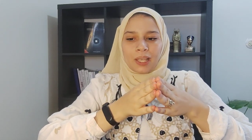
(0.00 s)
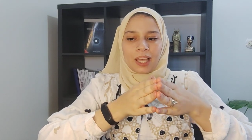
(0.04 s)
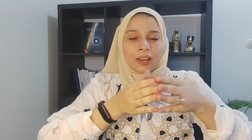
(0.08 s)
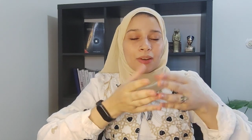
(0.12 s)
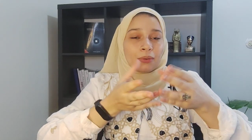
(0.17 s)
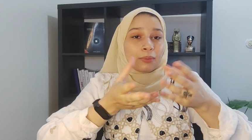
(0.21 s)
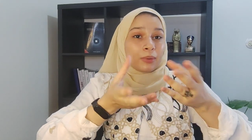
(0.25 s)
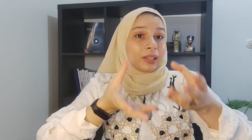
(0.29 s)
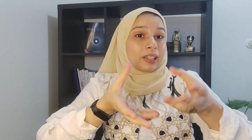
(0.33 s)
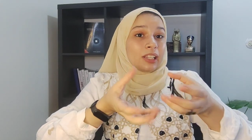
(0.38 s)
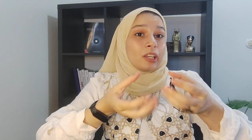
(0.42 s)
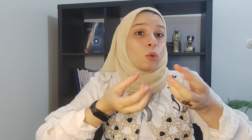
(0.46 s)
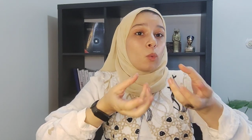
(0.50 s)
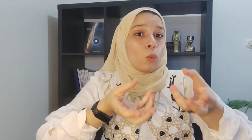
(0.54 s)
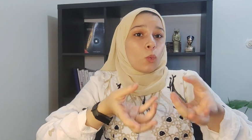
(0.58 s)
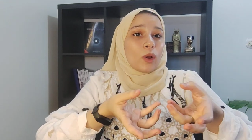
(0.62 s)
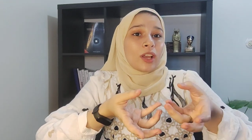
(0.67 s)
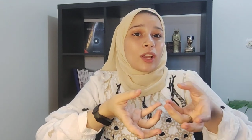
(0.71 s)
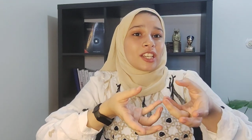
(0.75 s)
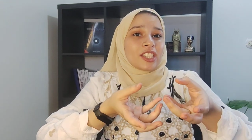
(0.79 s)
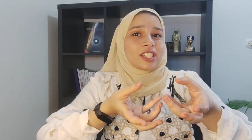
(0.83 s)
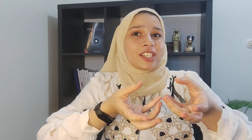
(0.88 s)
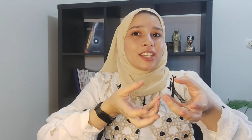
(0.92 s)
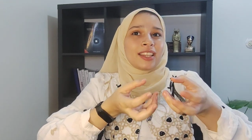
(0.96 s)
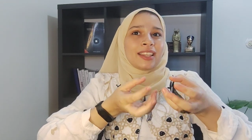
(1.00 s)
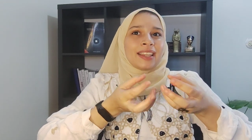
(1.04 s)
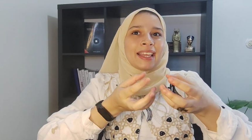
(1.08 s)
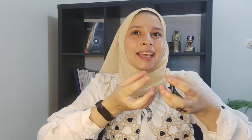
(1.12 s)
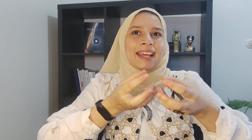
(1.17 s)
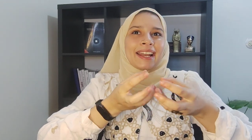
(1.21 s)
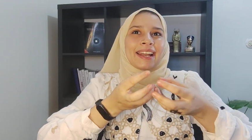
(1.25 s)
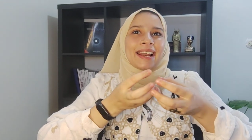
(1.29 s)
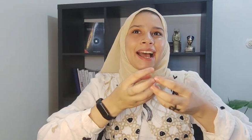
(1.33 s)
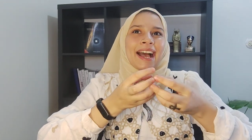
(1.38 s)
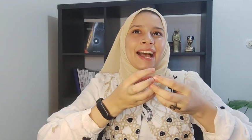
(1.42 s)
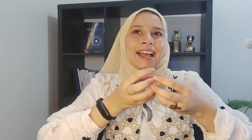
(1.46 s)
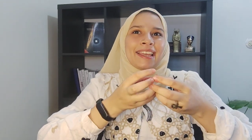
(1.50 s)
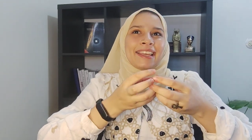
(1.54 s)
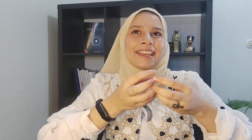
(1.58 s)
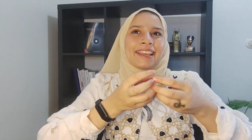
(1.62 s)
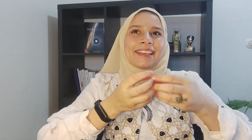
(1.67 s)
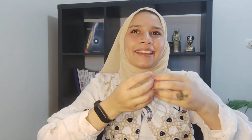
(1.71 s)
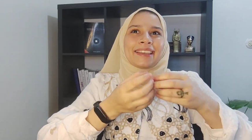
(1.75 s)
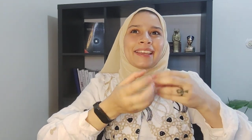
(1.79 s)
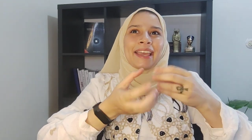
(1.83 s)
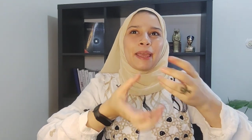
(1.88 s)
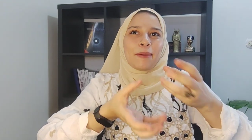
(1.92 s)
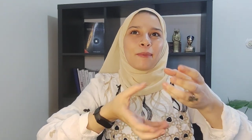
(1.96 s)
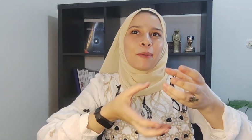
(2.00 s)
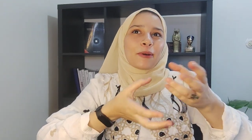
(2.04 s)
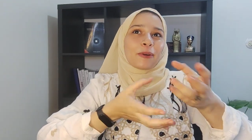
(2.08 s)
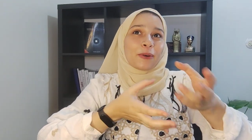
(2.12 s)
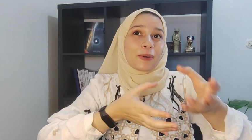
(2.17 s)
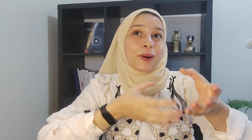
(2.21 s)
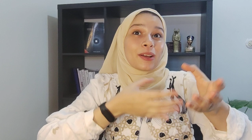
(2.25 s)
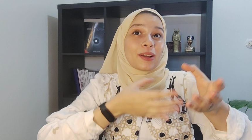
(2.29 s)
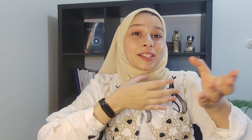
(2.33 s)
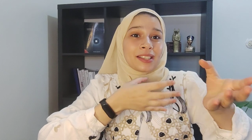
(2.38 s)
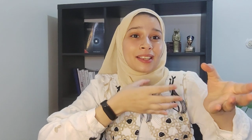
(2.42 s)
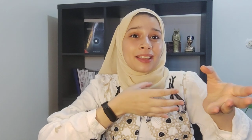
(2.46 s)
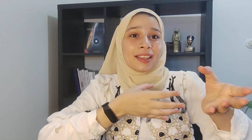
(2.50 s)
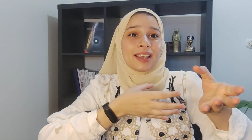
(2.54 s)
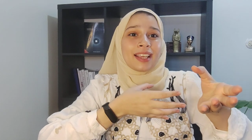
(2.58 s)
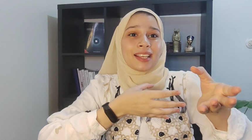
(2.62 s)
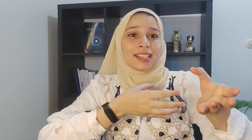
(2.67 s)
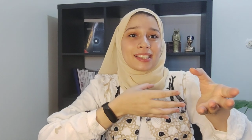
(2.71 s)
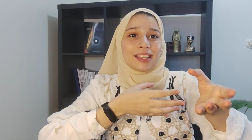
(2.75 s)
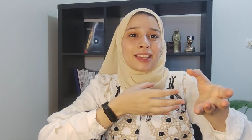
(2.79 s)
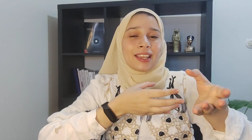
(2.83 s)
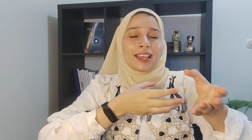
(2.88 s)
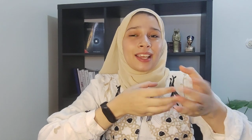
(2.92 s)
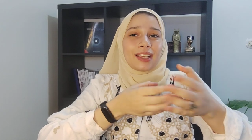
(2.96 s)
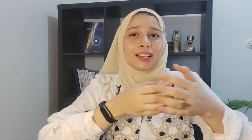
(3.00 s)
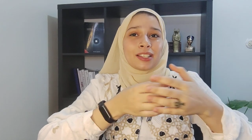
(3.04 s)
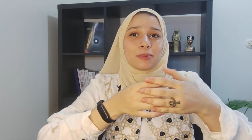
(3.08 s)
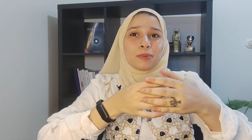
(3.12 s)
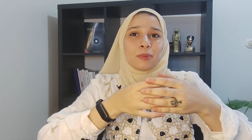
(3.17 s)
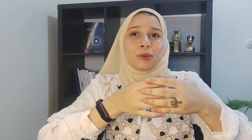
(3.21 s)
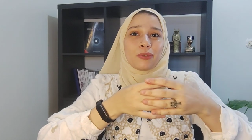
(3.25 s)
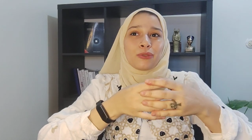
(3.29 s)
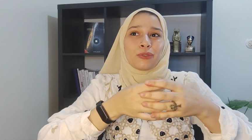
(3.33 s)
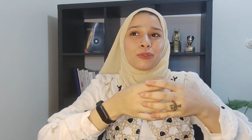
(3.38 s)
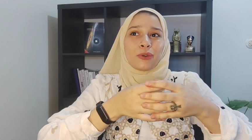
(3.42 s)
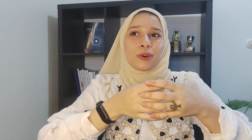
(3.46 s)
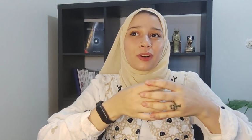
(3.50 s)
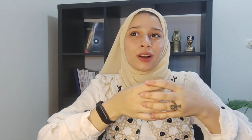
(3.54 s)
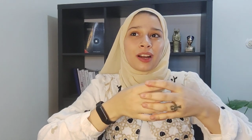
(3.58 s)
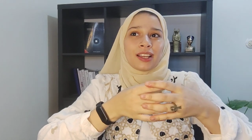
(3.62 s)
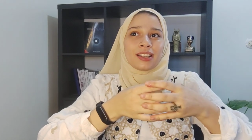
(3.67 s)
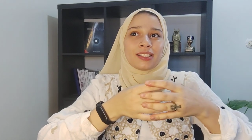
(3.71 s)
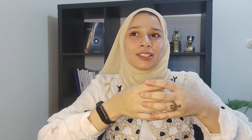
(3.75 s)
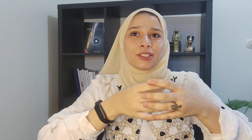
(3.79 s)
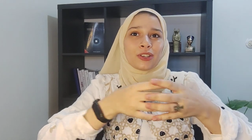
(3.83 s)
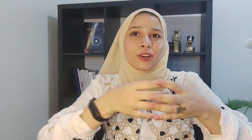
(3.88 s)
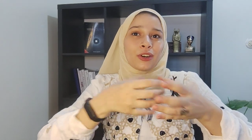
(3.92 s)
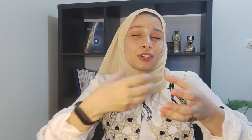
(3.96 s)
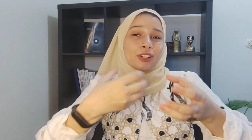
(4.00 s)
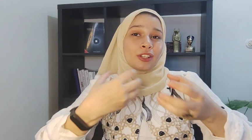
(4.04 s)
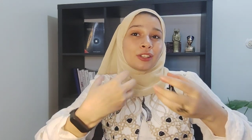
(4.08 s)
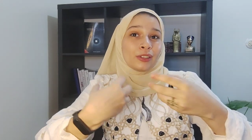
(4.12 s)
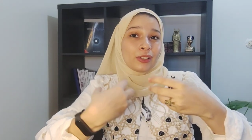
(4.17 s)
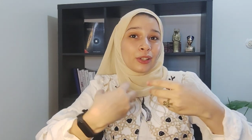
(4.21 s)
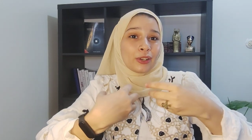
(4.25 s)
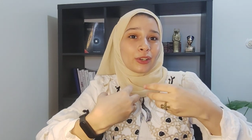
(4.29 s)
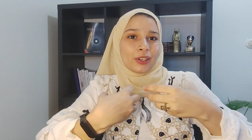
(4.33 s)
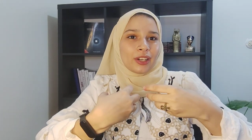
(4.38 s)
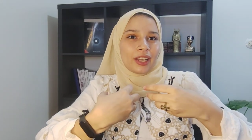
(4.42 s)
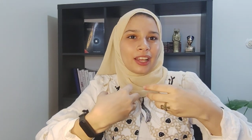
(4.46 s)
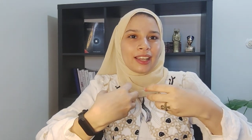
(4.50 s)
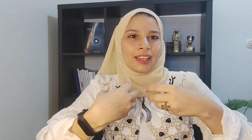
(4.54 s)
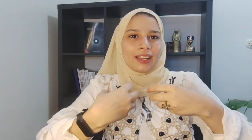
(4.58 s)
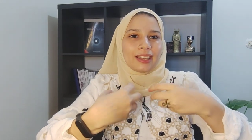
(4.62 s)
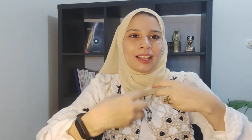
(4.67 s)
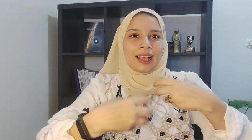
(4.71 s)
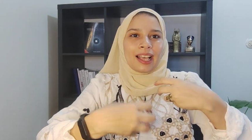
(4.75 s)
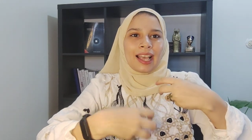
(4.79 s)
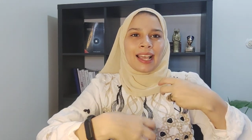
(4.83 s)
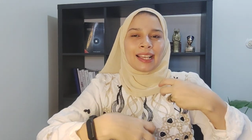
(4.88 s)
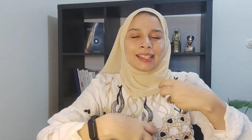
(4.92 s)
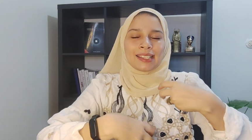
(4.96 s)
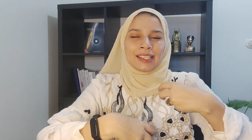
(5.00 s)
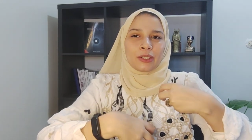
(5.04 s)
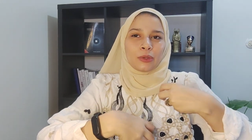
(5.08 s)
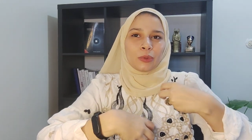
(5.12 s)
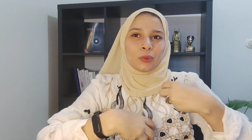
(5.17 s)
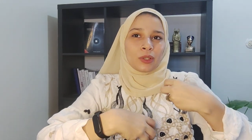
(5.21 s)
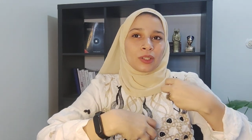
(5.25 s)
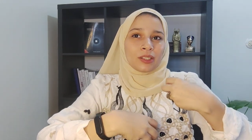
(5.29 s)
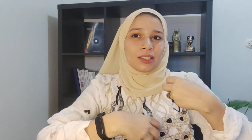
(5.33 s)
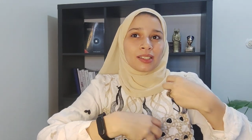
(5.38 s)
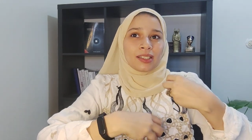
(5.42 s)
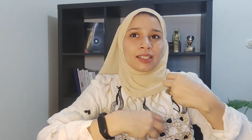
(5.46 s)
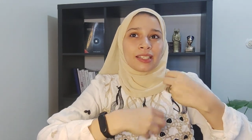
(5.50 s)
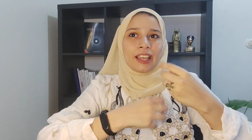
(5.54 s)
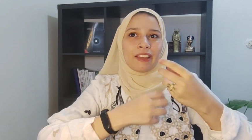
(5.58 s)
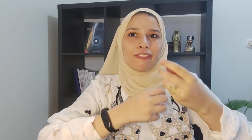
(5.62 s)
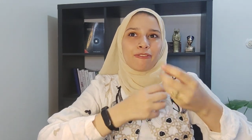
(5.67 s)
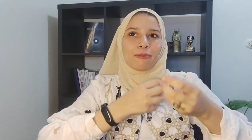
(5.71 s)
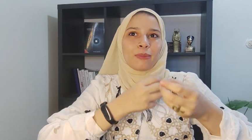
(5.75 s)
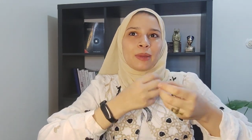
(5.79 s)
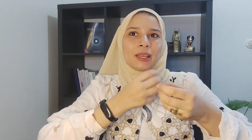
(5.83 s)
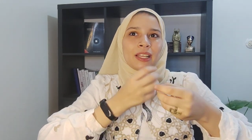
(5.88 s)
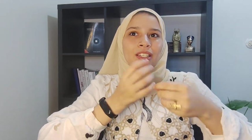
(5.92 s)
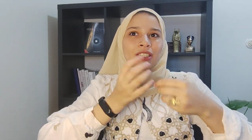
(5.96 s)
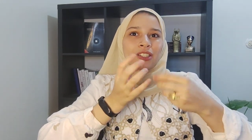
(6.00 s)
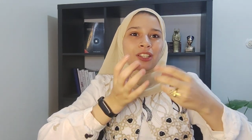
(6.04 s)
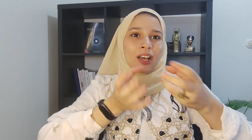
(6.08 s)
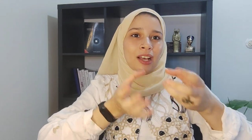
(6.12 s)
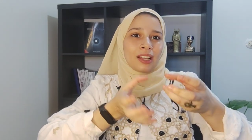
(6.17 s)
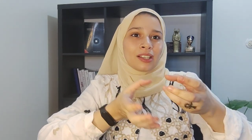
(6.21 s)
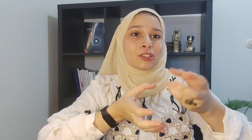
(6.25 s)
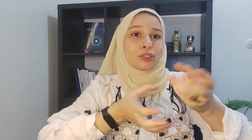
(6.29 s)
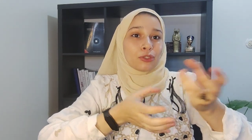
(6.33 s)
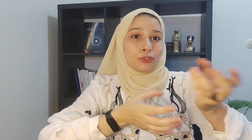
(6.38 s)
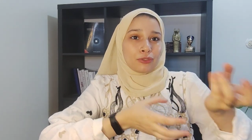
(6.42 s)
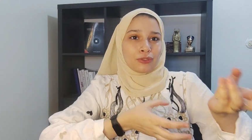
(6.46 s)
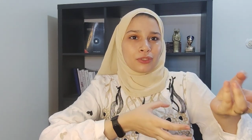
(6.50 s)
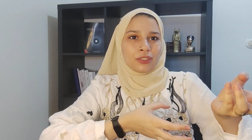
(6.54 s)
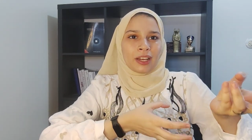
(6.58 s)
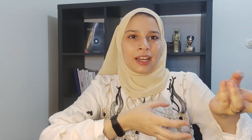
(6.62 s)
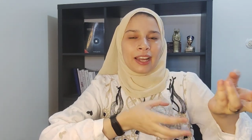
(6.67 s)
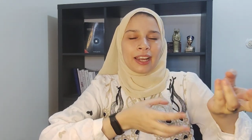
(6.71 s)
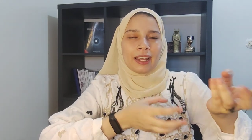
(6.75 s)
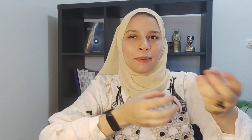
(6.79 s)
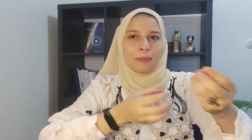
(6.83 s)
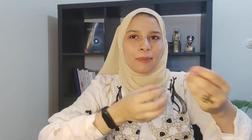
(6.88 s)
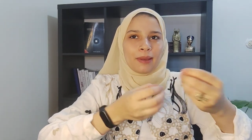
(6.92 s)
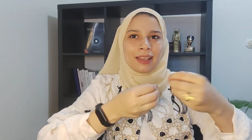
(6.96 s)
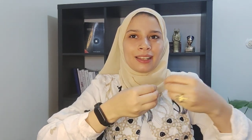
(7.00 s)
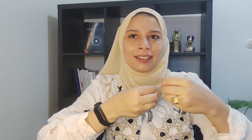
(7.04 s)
I really wish that I came across these things before I started learning, as it would save me tons of time